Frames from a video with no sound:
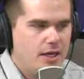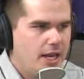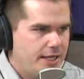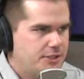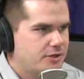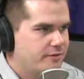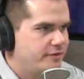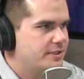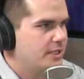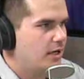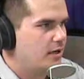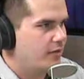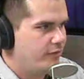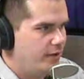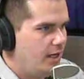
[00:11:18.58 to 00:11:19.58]
nature
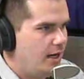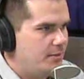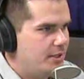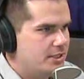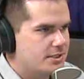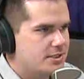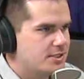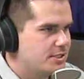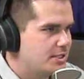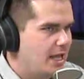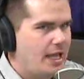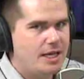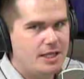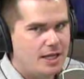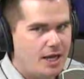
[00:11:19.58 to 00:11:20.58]
photography. I mean, it's
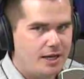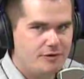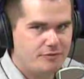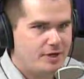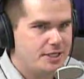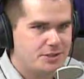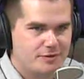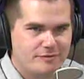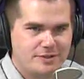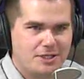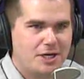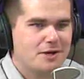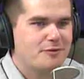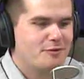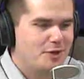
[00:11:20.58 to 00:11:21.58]
just any kind of nature
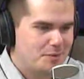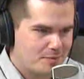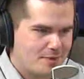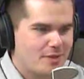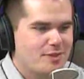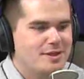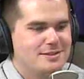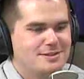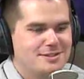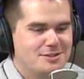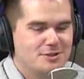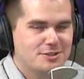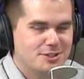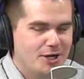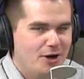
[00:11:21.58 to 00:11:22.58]
photography. This
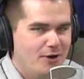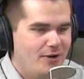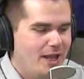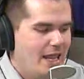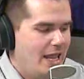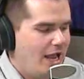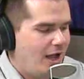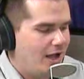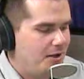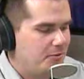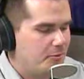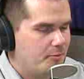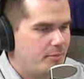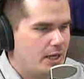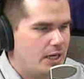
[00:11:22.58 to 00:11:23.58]
is your show.
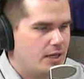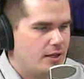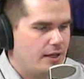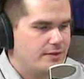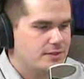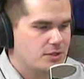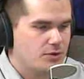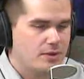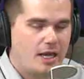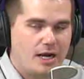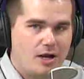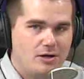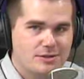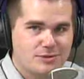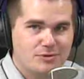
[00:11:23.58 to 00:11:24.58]
So
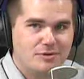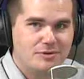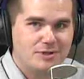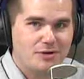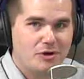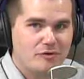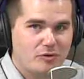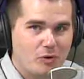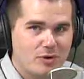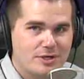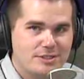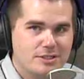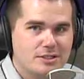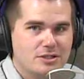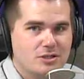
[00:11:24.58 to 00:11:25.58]
that also, of
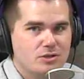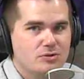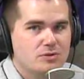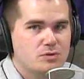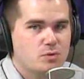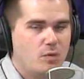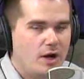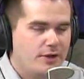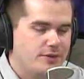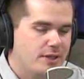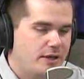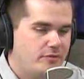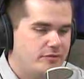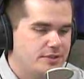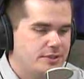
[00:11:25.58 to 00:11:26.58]
course, includes
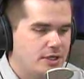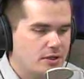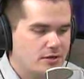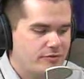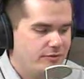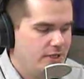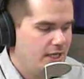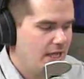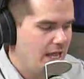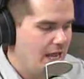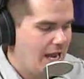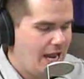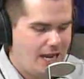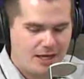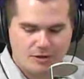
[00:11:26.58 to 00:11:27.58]
wildlife photography.
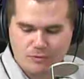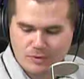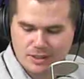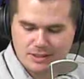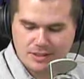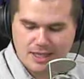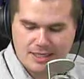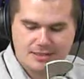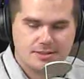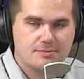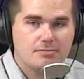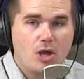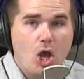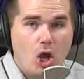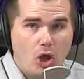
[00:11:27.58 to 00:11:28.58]
Mm-hmm. And with
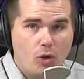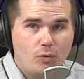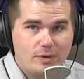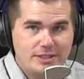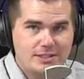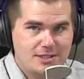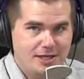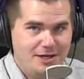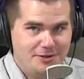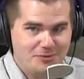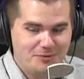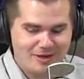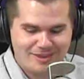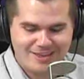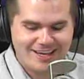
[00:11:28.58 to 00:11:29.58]
that's always
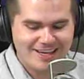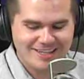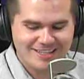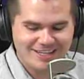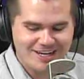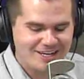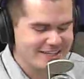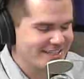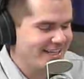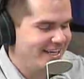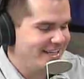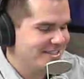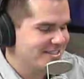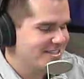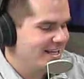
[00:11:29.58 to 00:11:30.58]
done with a long
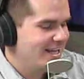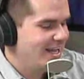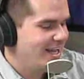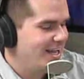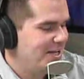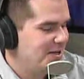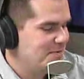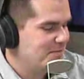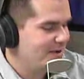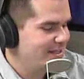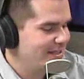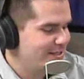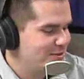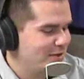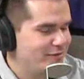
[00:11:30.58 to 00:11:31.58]
lens,
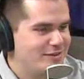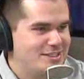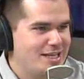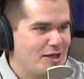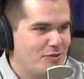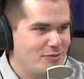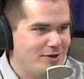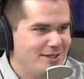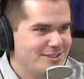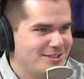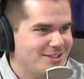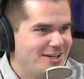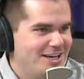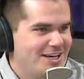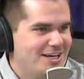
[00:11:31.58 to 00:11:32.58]
unless you have a death
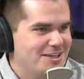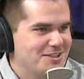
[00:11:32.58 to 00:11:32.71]
wish,